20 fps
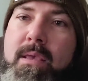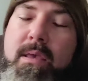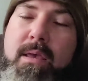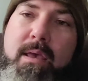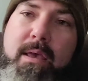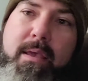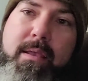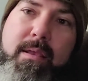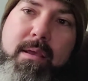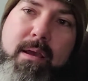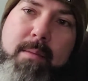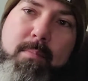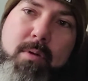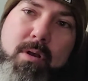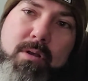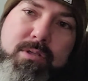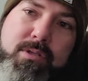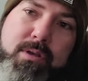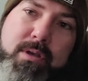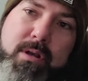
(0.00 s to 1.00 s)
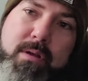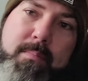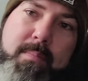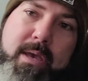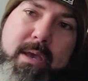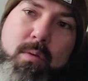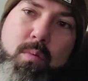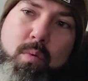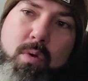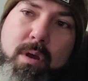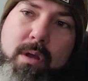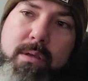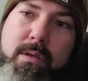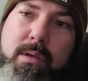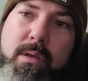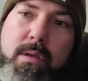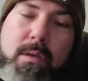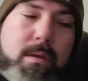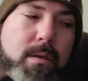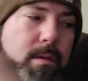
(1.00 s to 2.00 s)
And I'm also going to make one
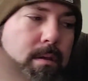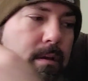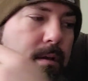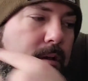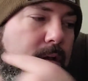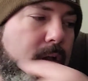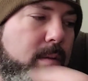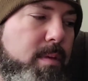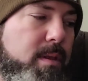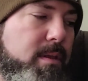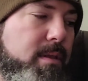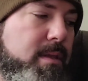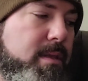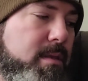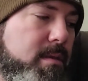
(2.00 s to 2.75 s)
coming,